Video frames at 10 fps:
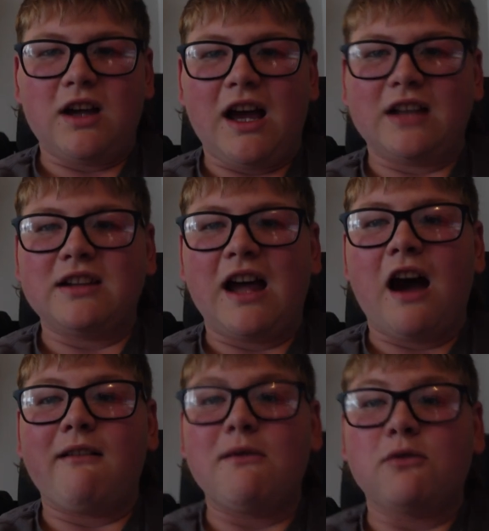I don't know
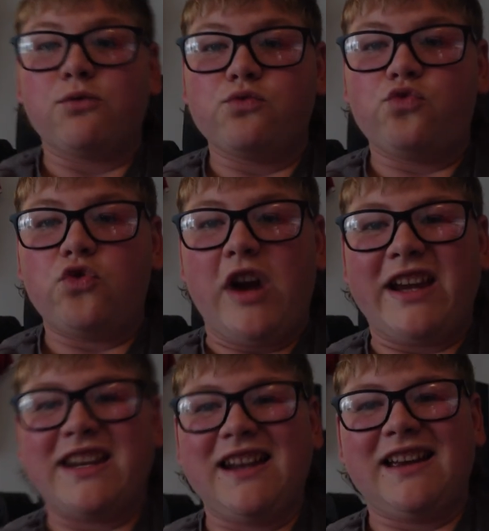how it would
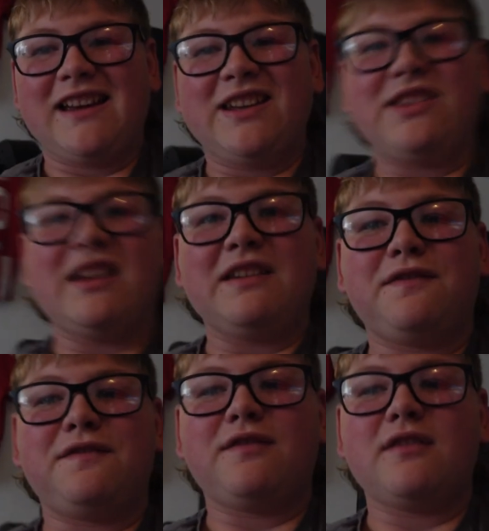recognise
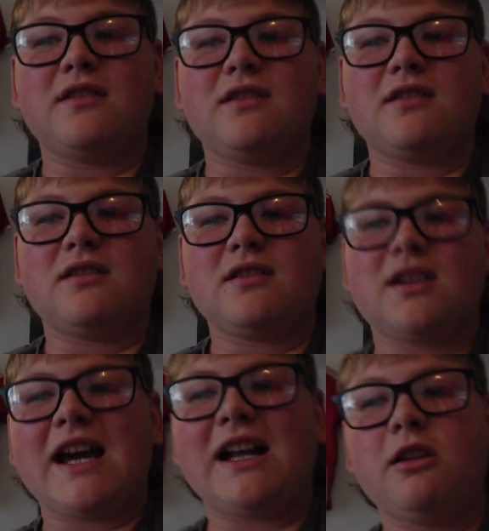if
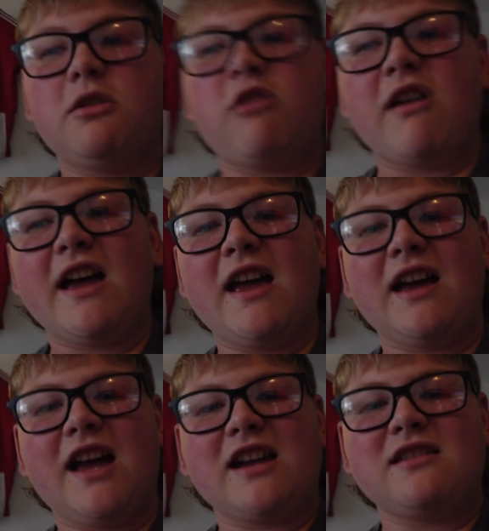Callan
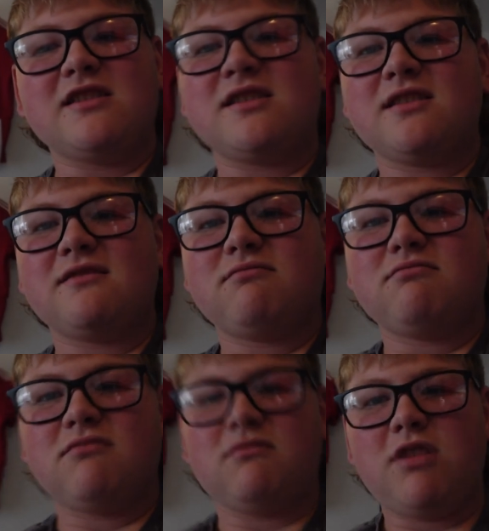O'Hare and
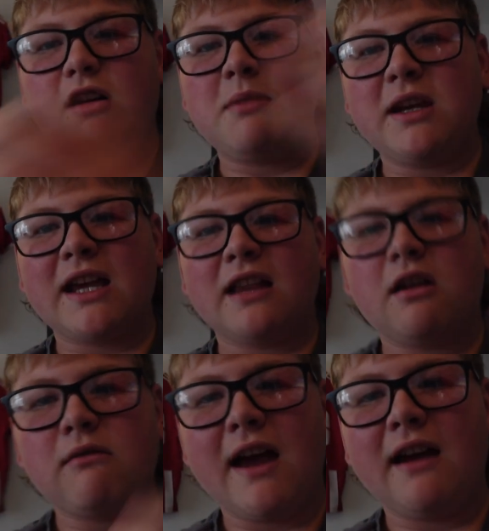
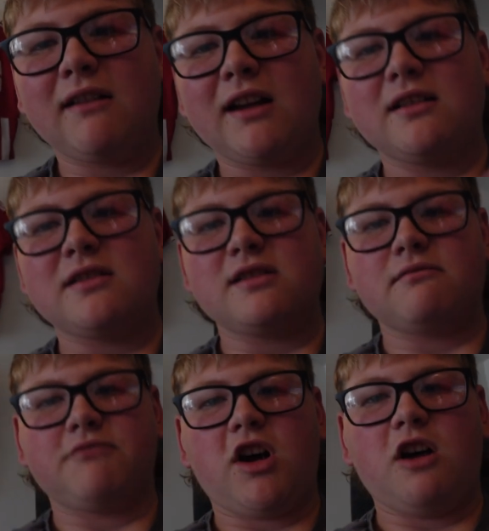
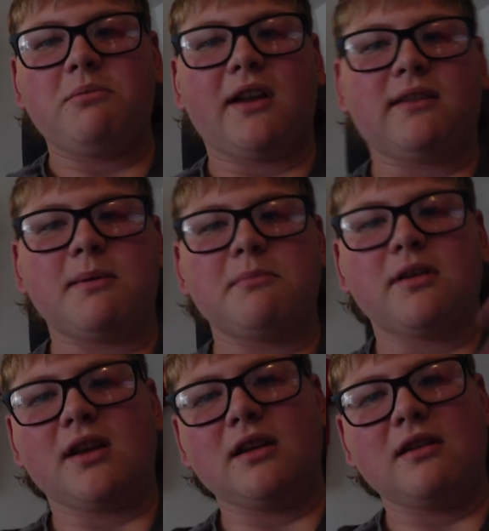Arblast have been
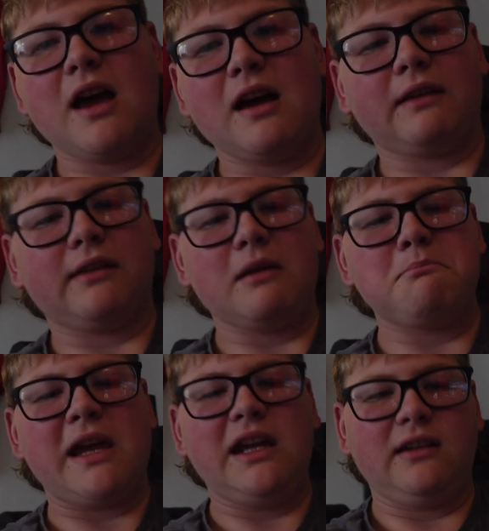playing absolutely
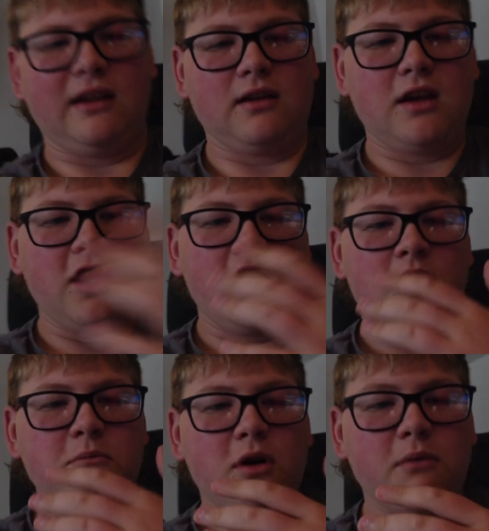amazing,
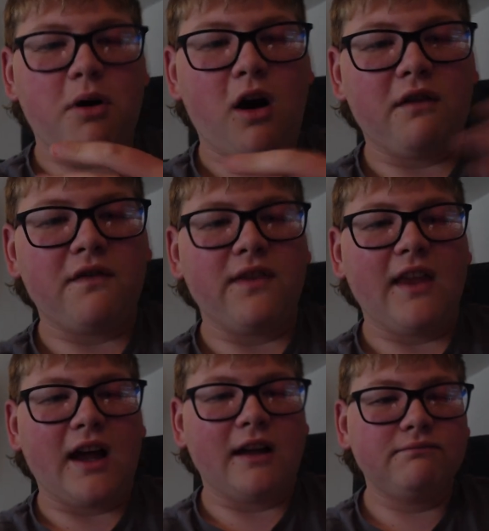but apart from
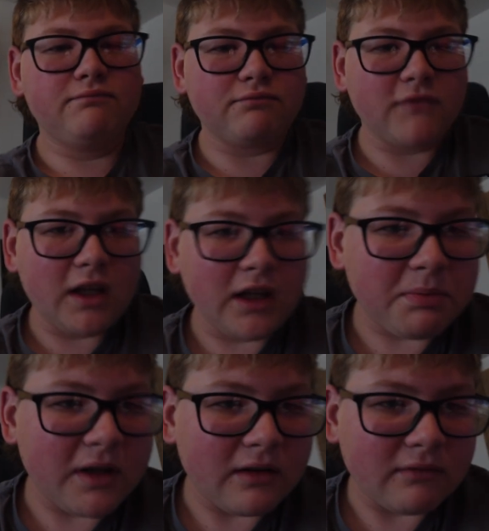that, it's
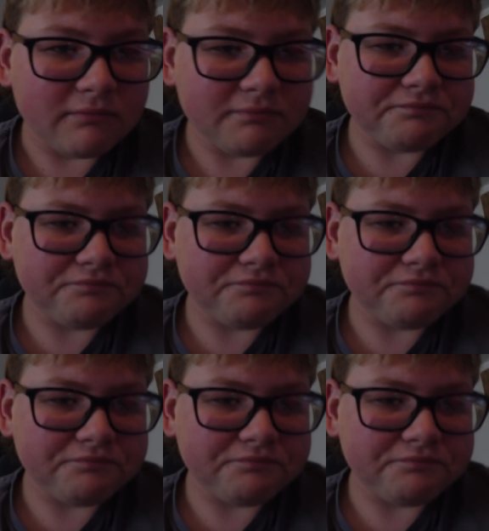been